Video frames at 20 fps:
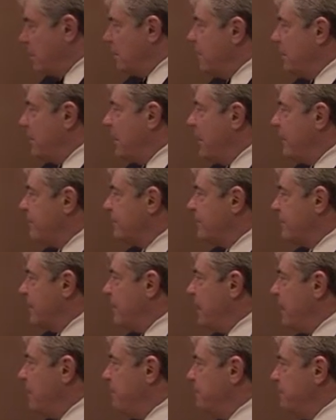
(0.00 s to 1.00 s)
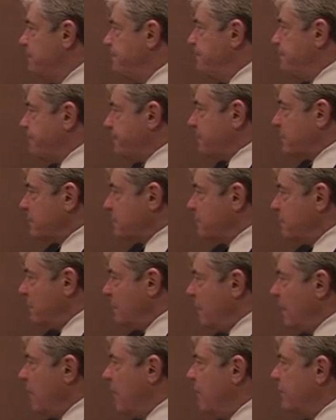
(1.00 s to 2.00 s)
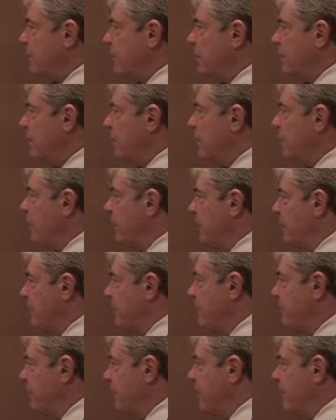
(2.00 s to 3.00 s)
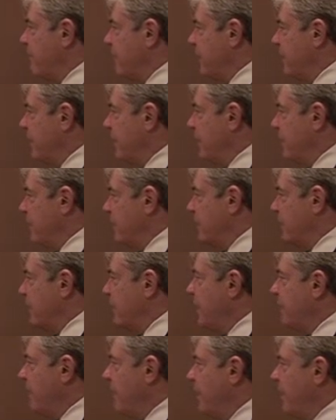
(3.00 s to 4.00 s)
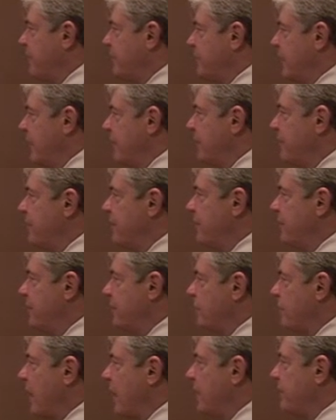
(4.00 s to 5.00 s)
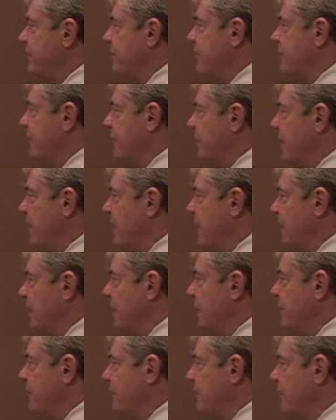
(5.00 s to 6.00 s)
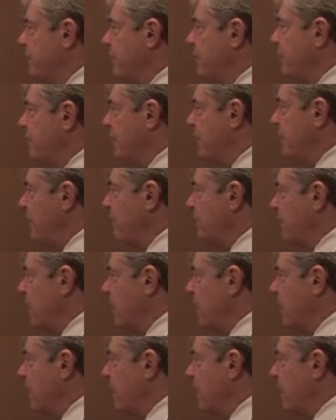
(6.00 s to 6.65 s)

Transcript: The next step is clear and convincing evidence. If the evidence rises to that level, you're still